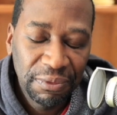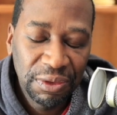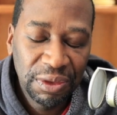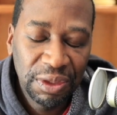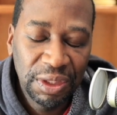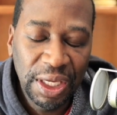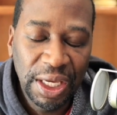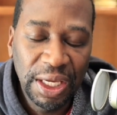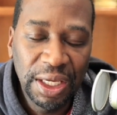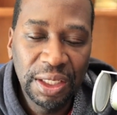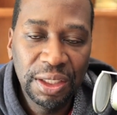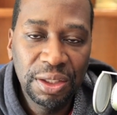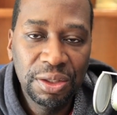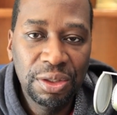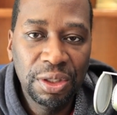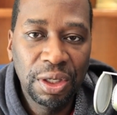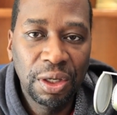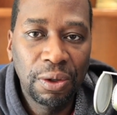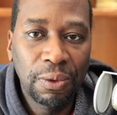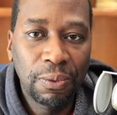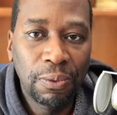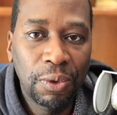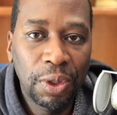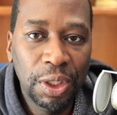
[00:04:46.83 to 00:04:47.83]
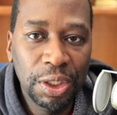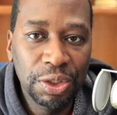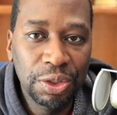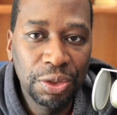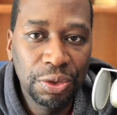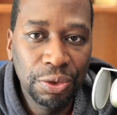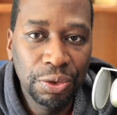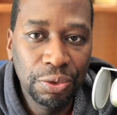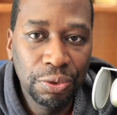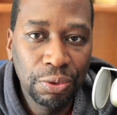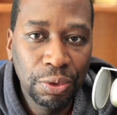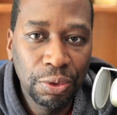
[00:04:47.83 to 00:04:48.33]
they don't want
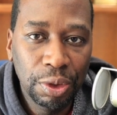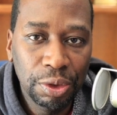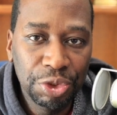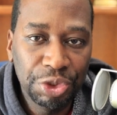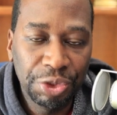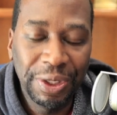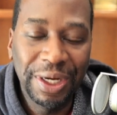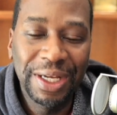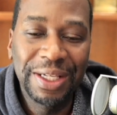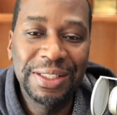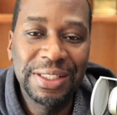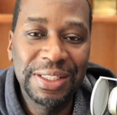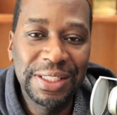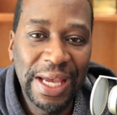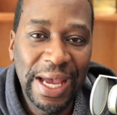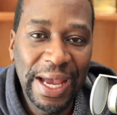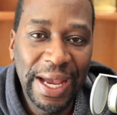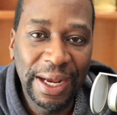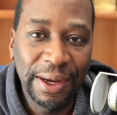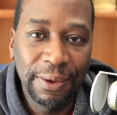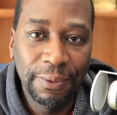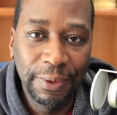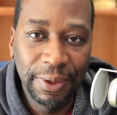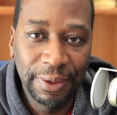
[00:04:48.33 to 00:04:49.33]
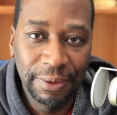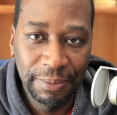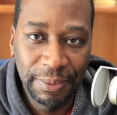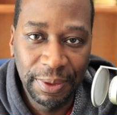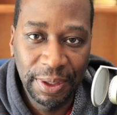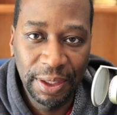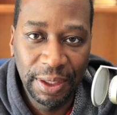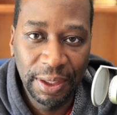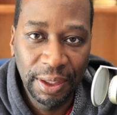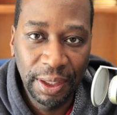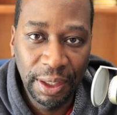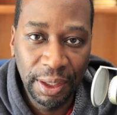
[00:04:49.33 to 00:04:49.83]
to transact with
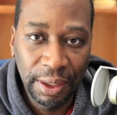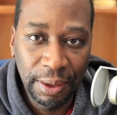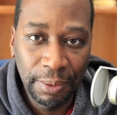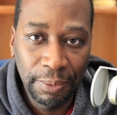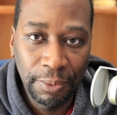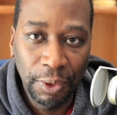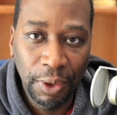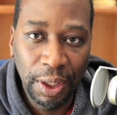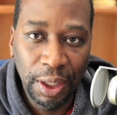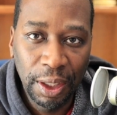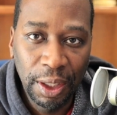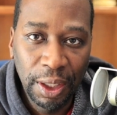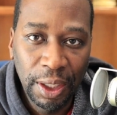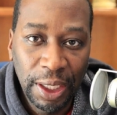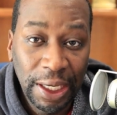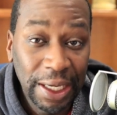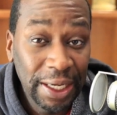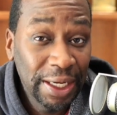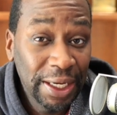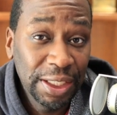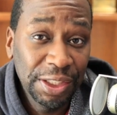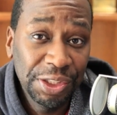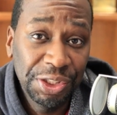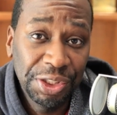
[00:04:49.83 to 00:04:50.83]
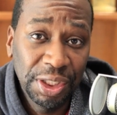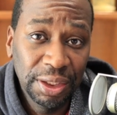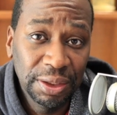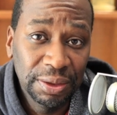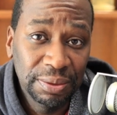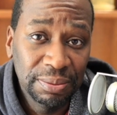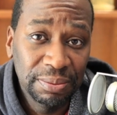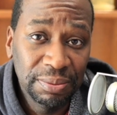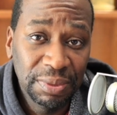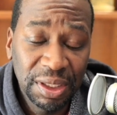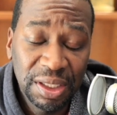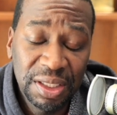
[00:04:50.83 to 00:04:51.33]
me anymore. And they
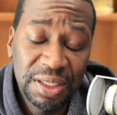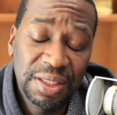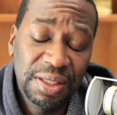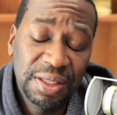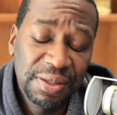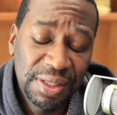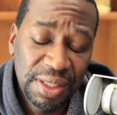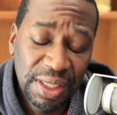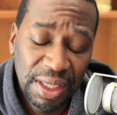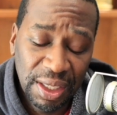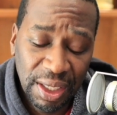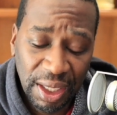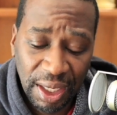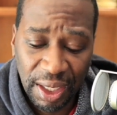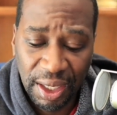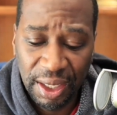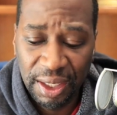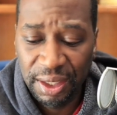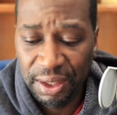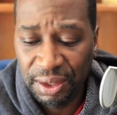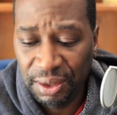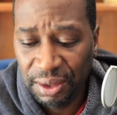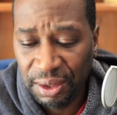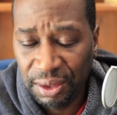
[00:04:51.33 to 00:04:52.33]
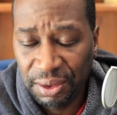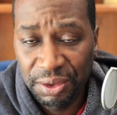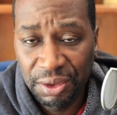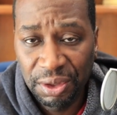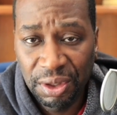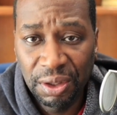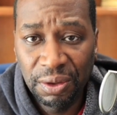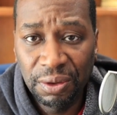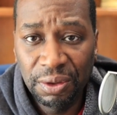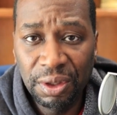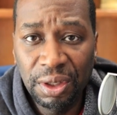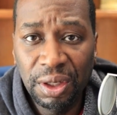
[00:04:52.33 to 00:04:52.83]
shouldn't, because they're saying, hey, you
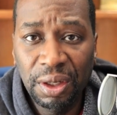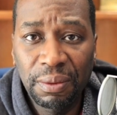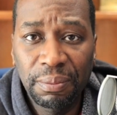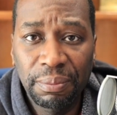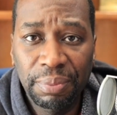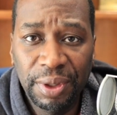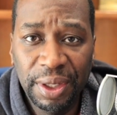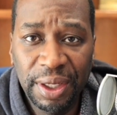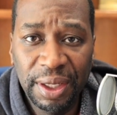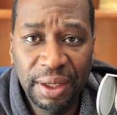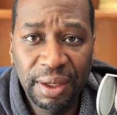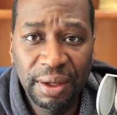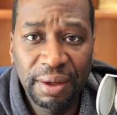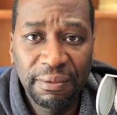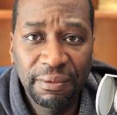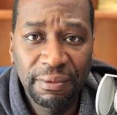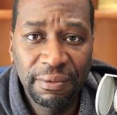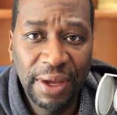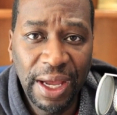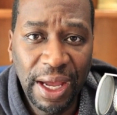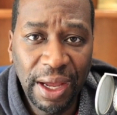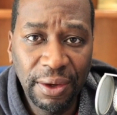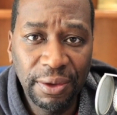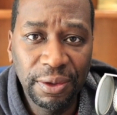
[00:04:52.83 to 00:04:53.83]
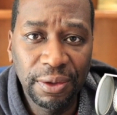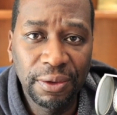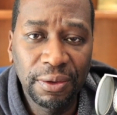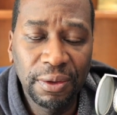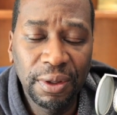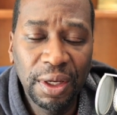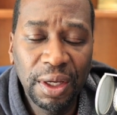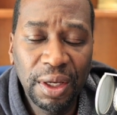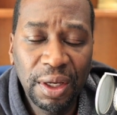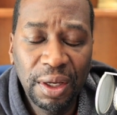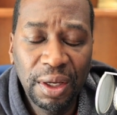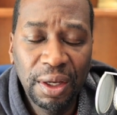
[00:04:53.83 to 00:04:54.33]
don't bring value.
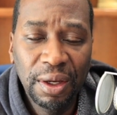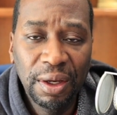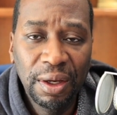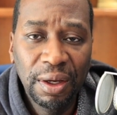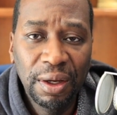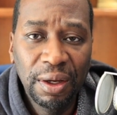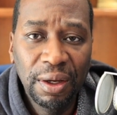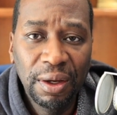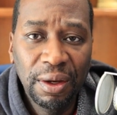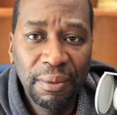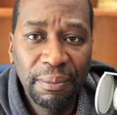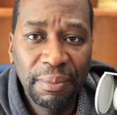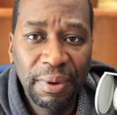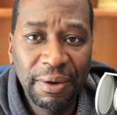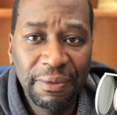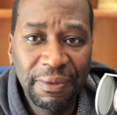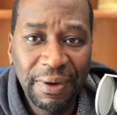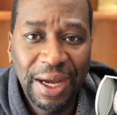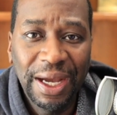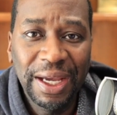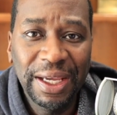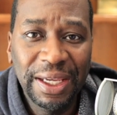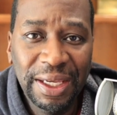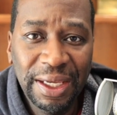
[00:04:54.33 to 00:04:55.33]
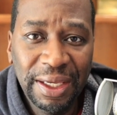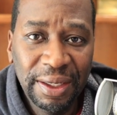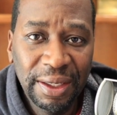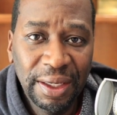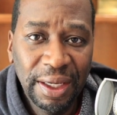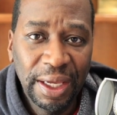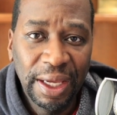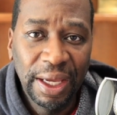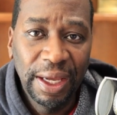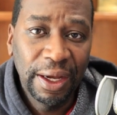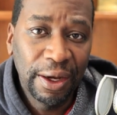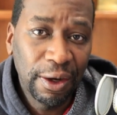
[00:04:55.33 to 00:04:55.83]
But if I can
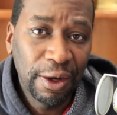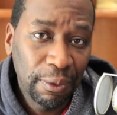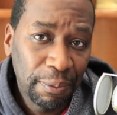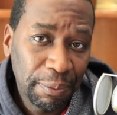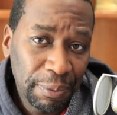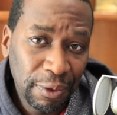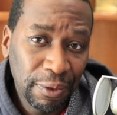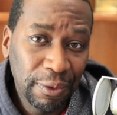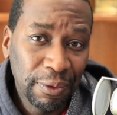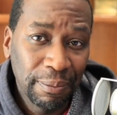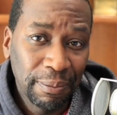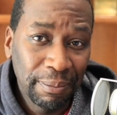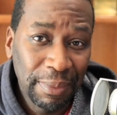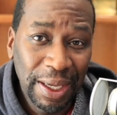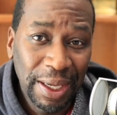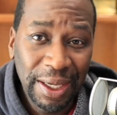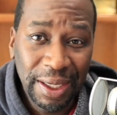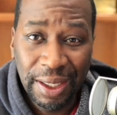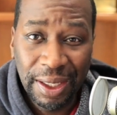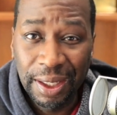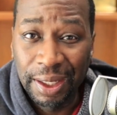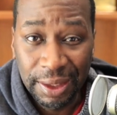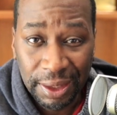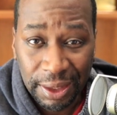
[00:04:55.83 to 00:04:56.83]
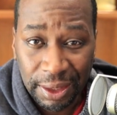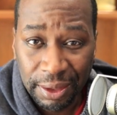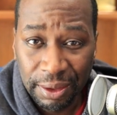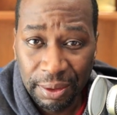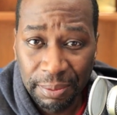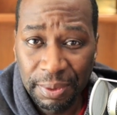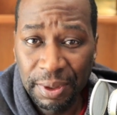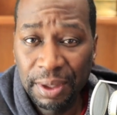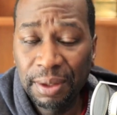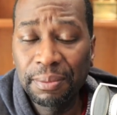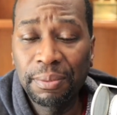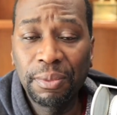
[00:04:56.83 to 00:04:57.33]
help you make a little
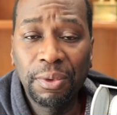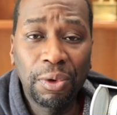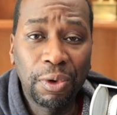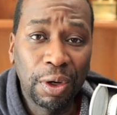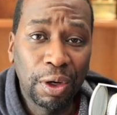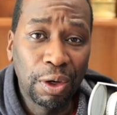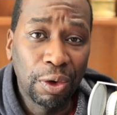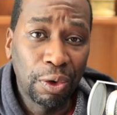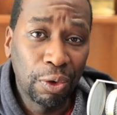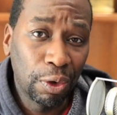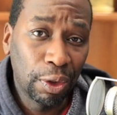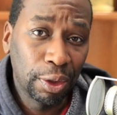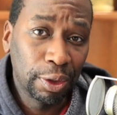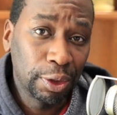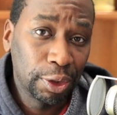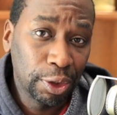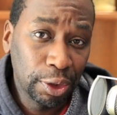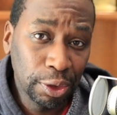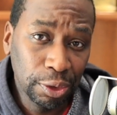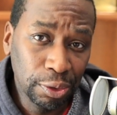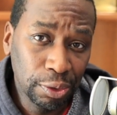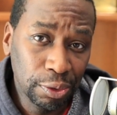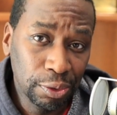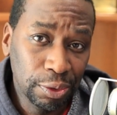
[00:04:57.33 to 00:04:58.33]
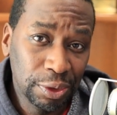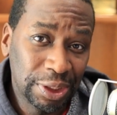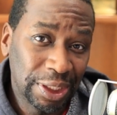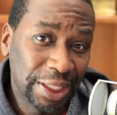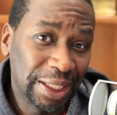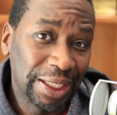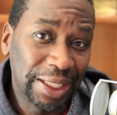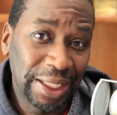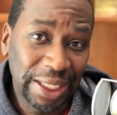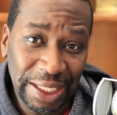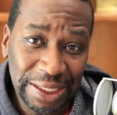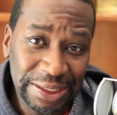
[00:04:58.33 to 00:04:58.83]
bit more or lose
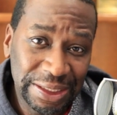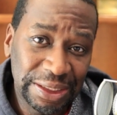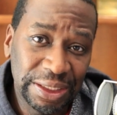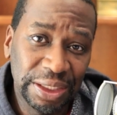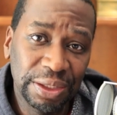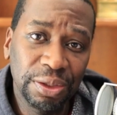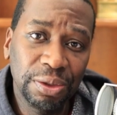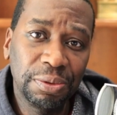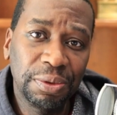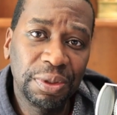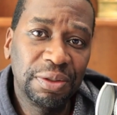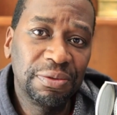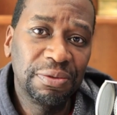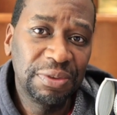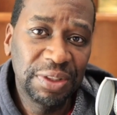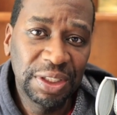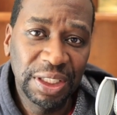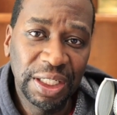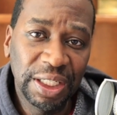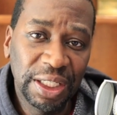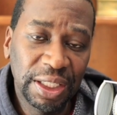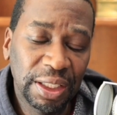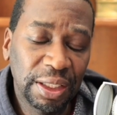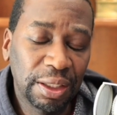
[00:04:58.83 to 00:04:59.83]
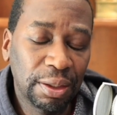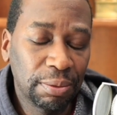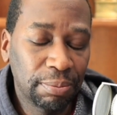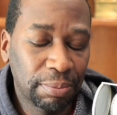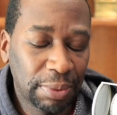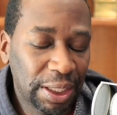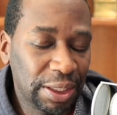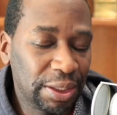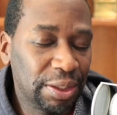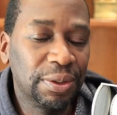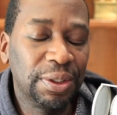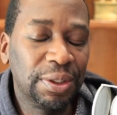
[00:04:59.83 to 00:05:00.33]
less than you would have done
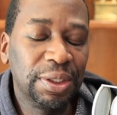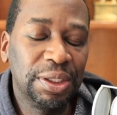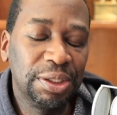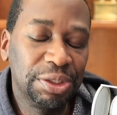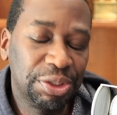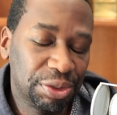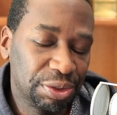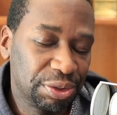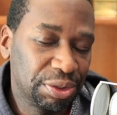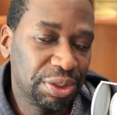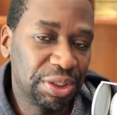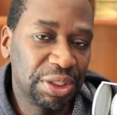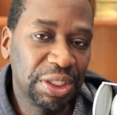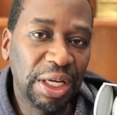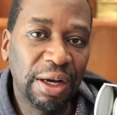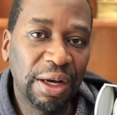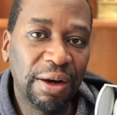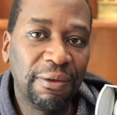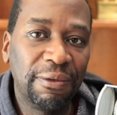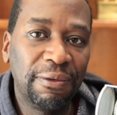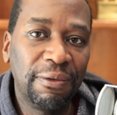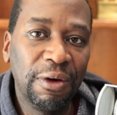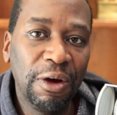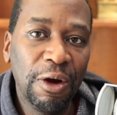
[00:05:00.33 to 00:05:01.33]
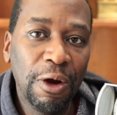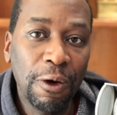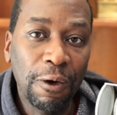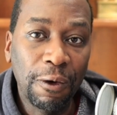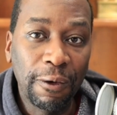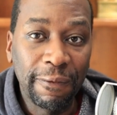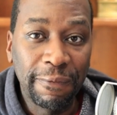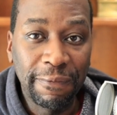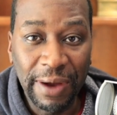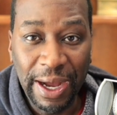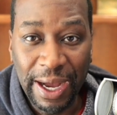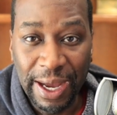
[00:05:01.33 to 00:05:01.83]
by doing this yourself,
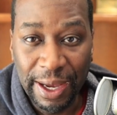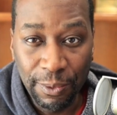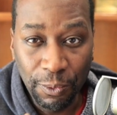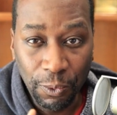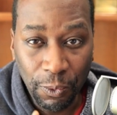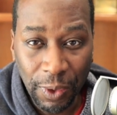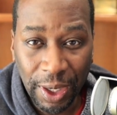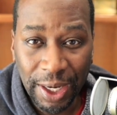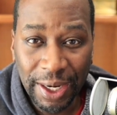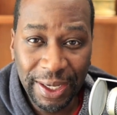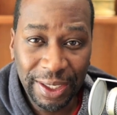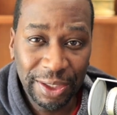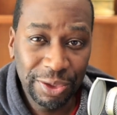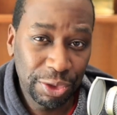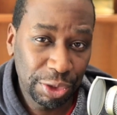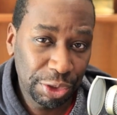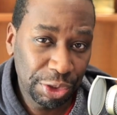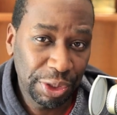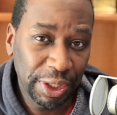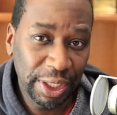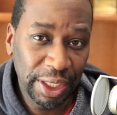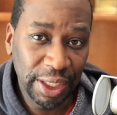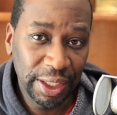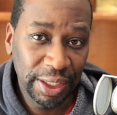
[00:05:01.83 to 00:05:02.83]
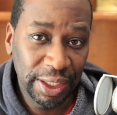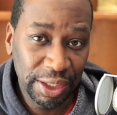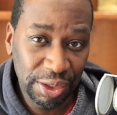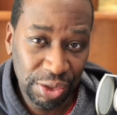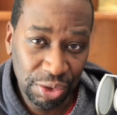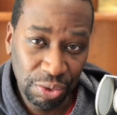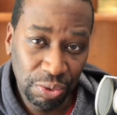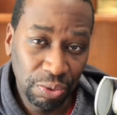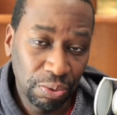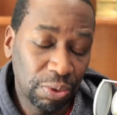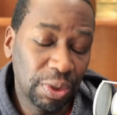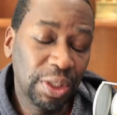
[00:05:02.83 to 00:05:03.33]
or find one extra trade that
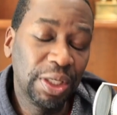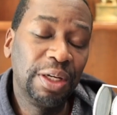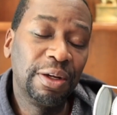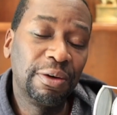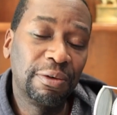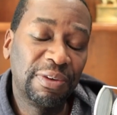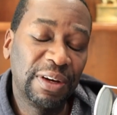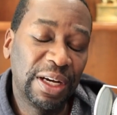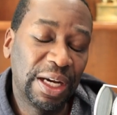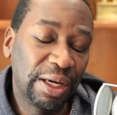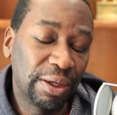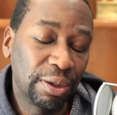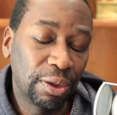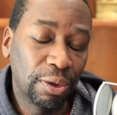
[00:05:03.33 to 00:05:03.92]
you wouldn't have found